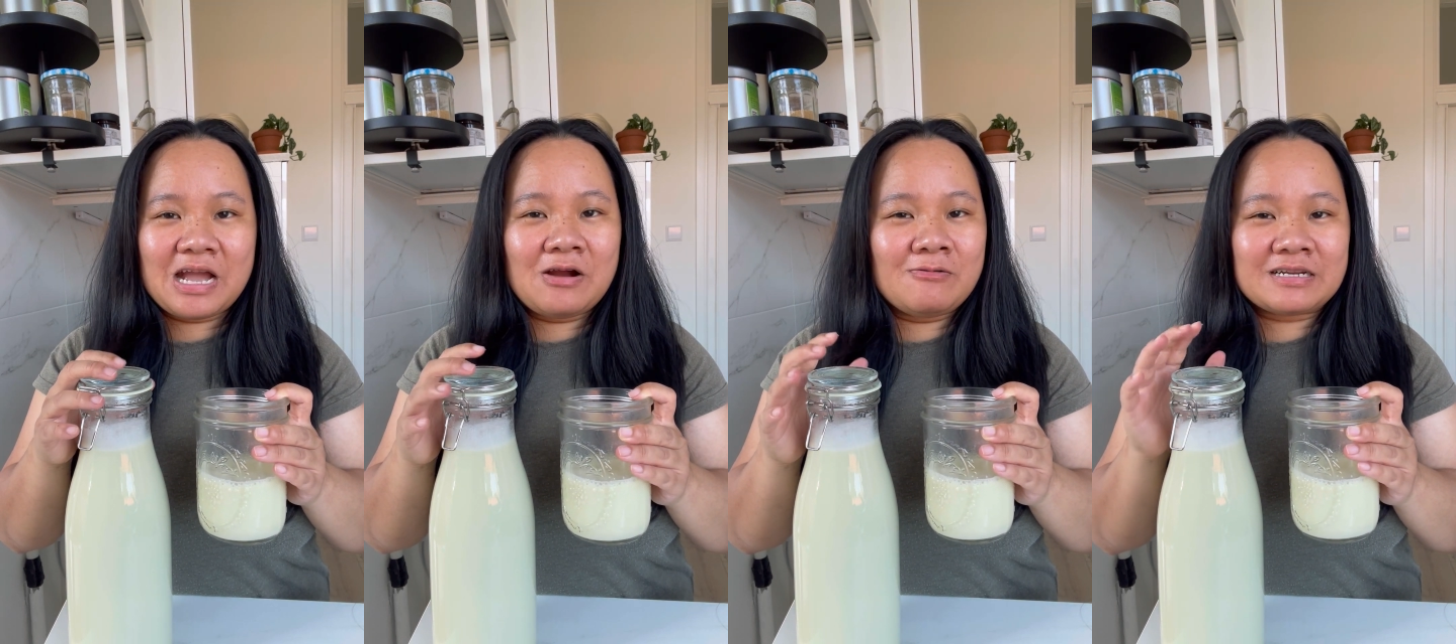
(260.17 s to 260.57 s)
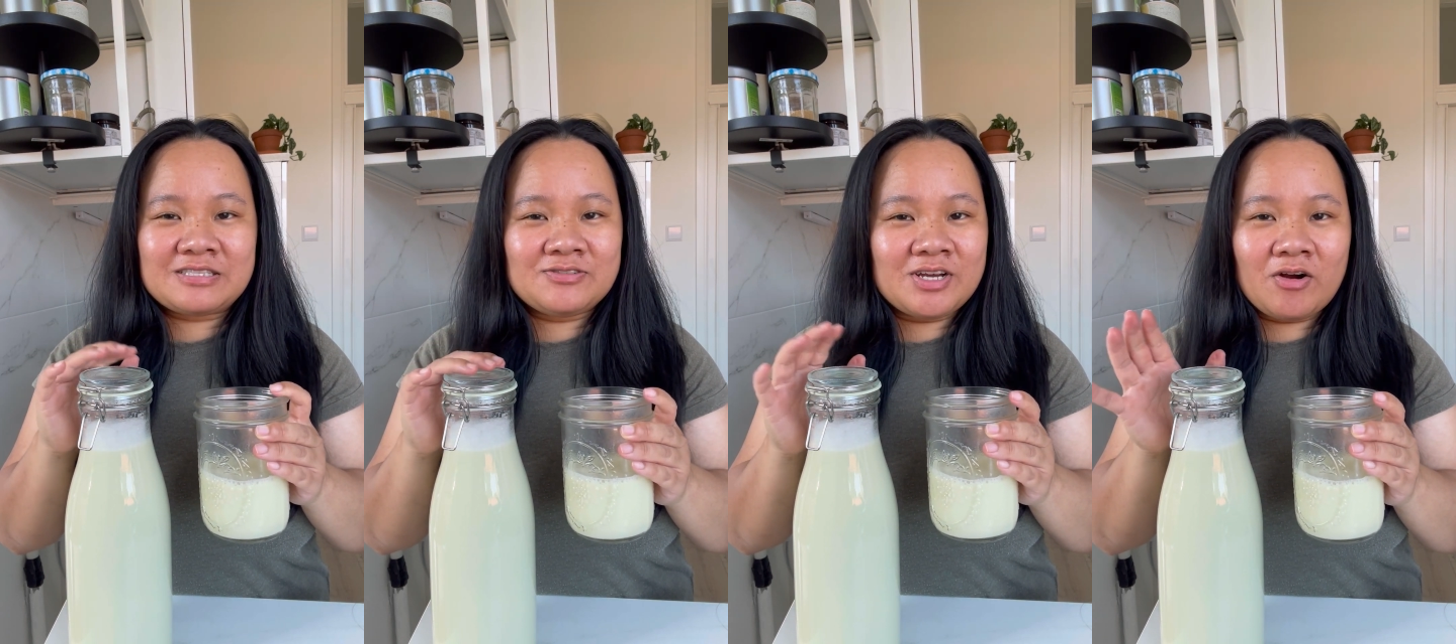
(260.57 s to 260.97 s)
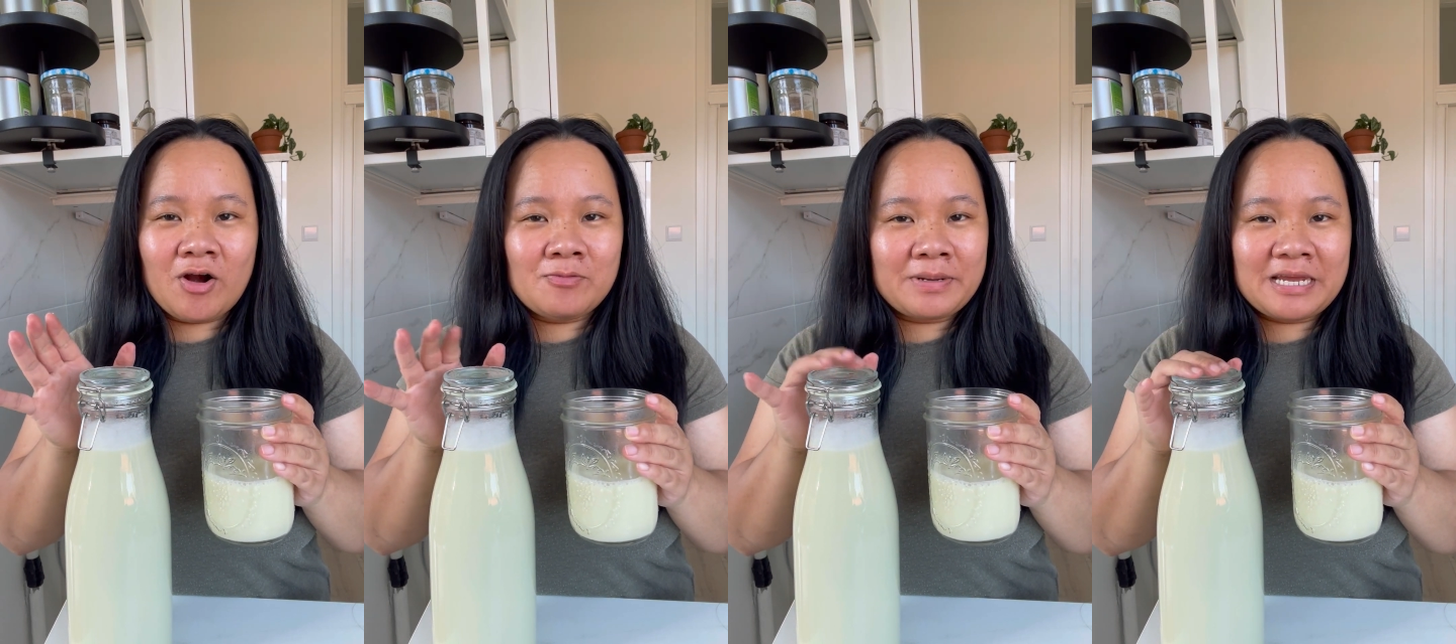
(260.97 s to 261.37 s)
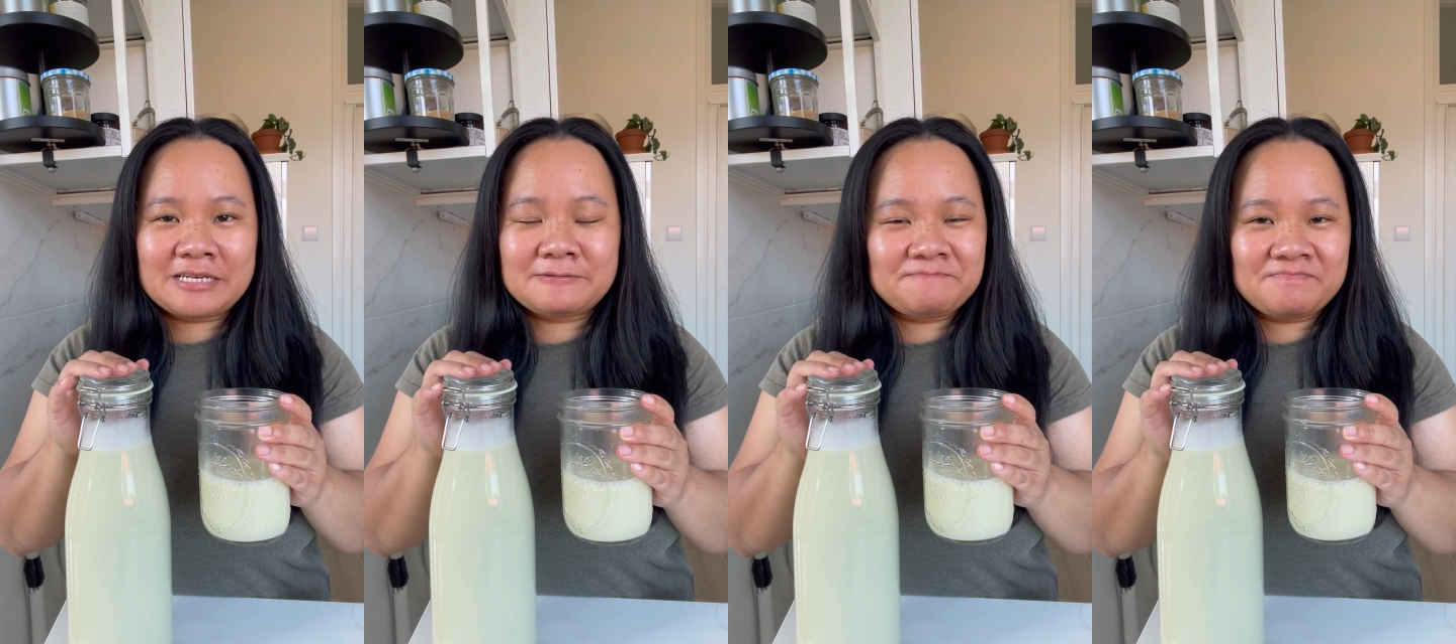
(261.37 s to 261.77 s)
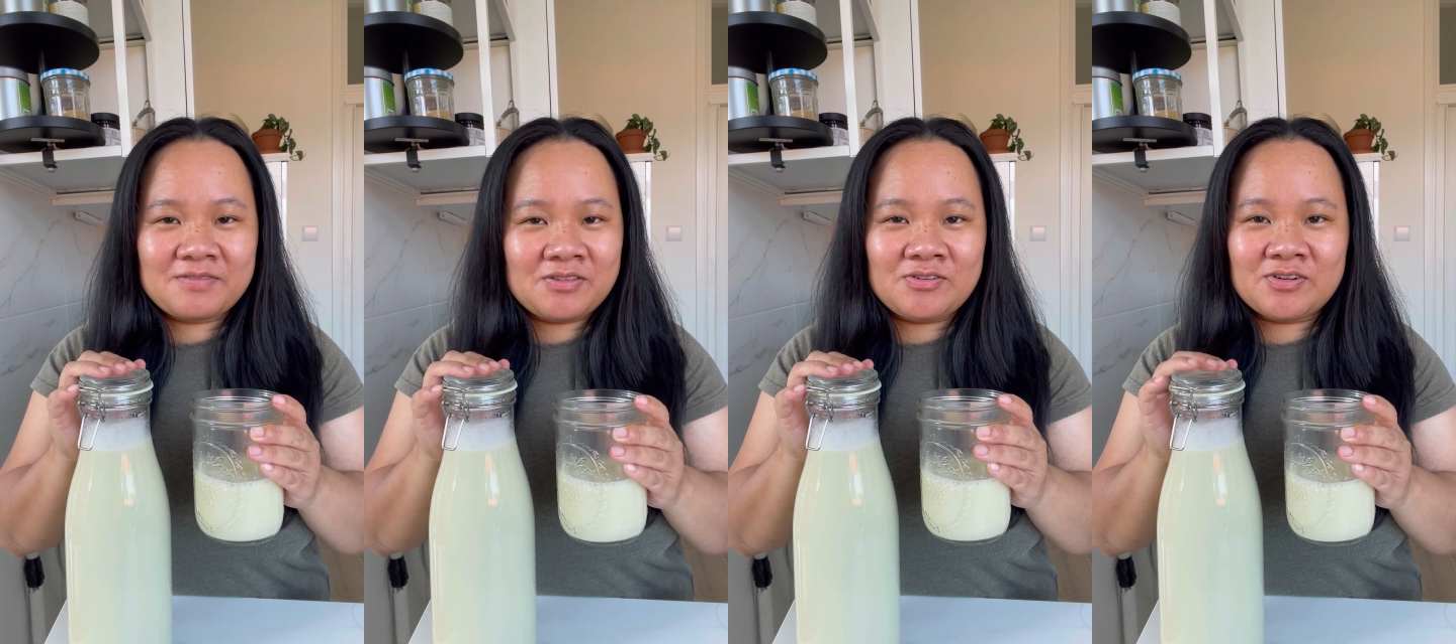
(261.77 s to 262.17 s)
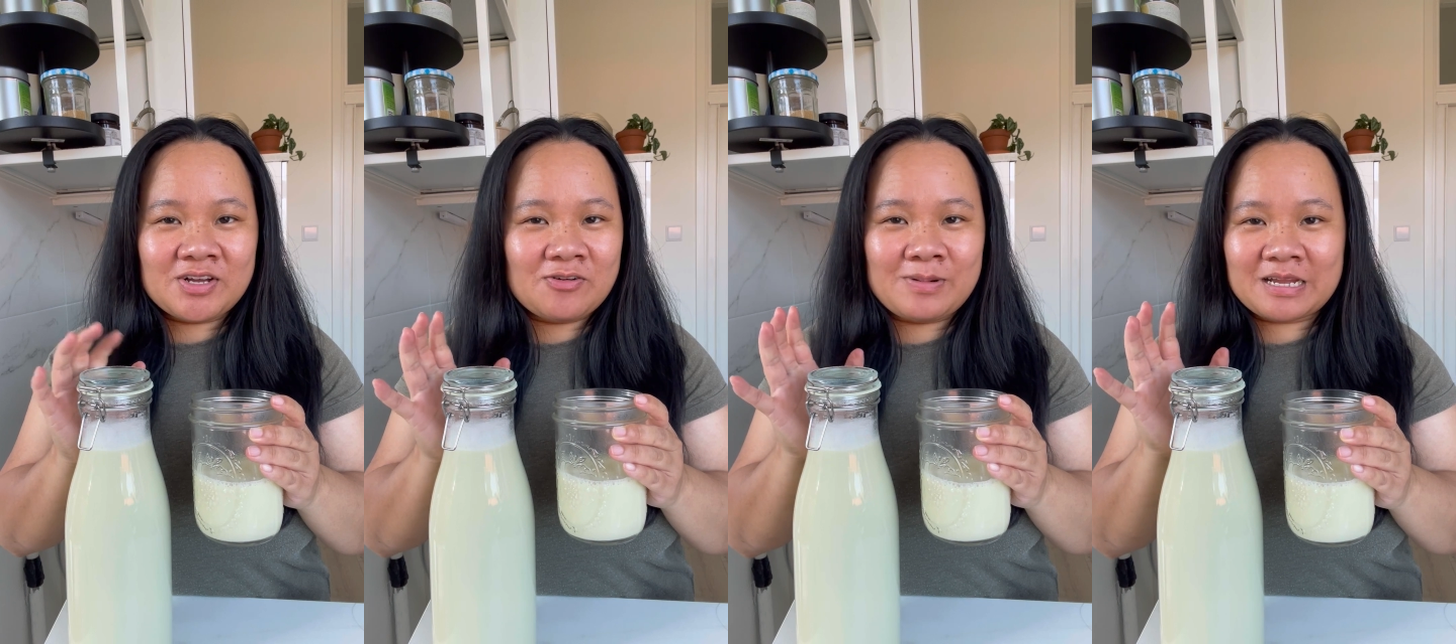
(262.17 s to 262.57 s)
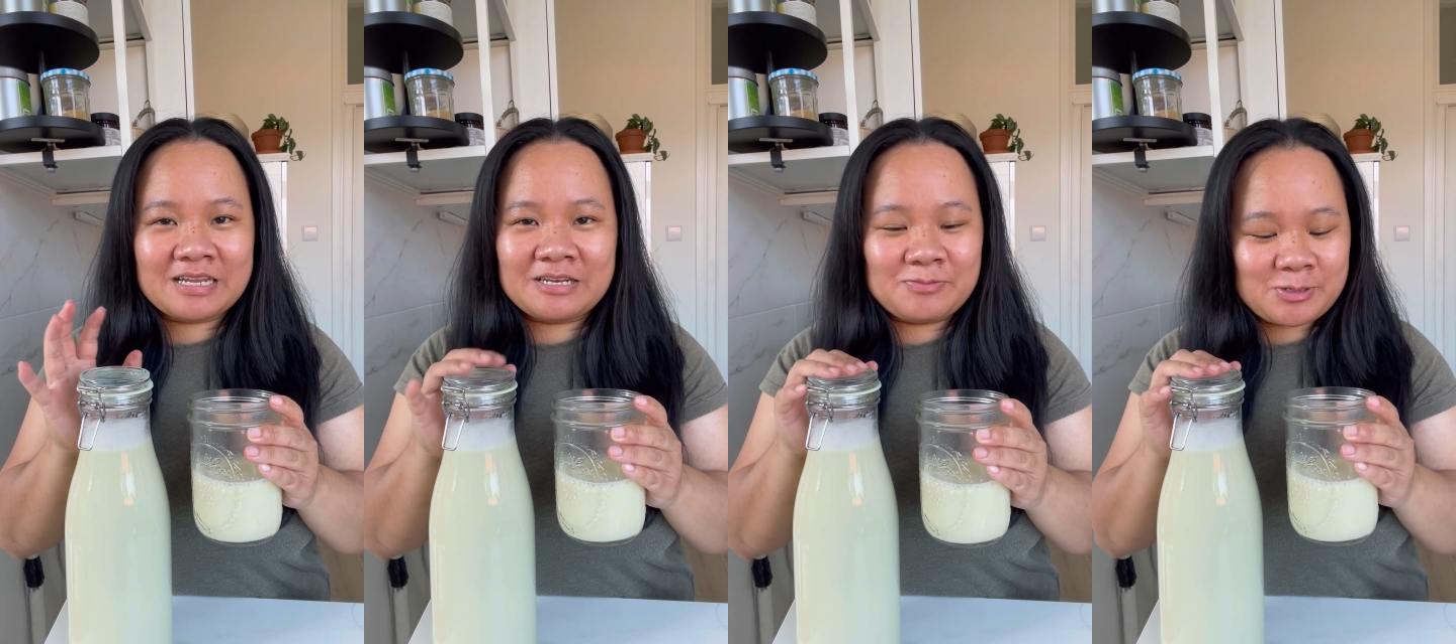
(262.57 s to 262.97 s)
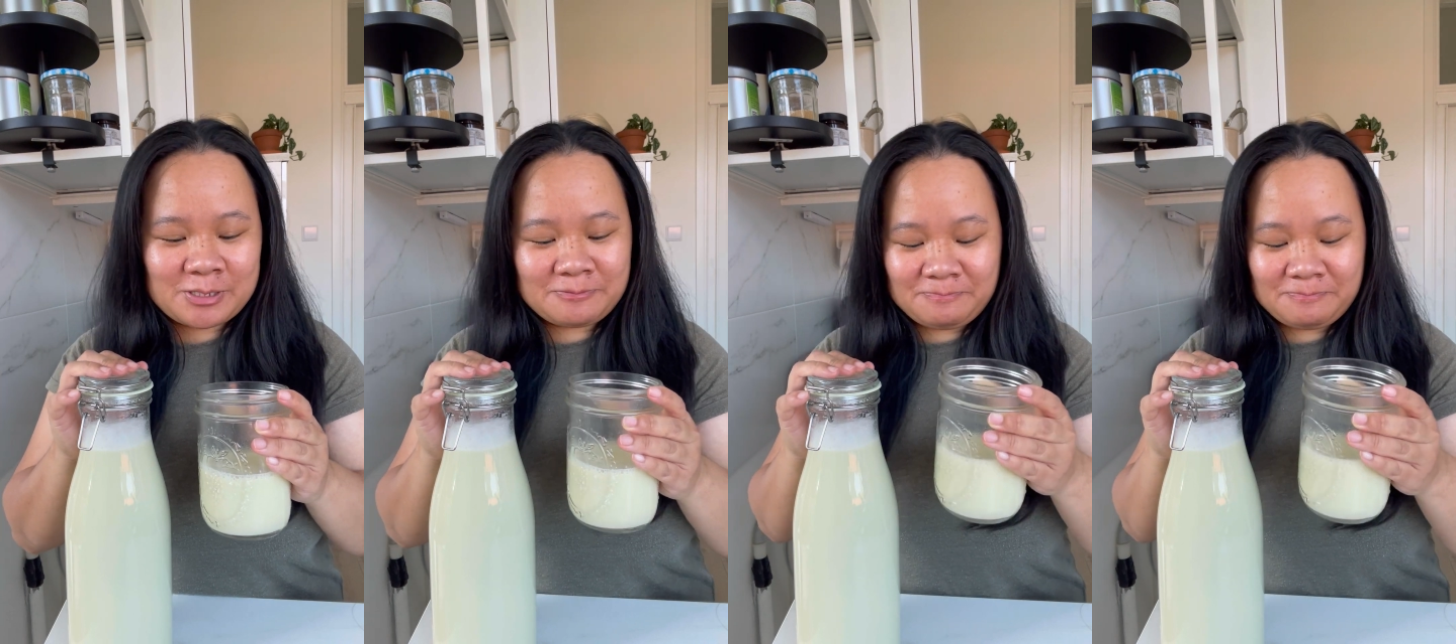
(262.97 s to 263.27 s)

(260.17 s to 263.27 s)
Once you go homemade, you don't go back anymore.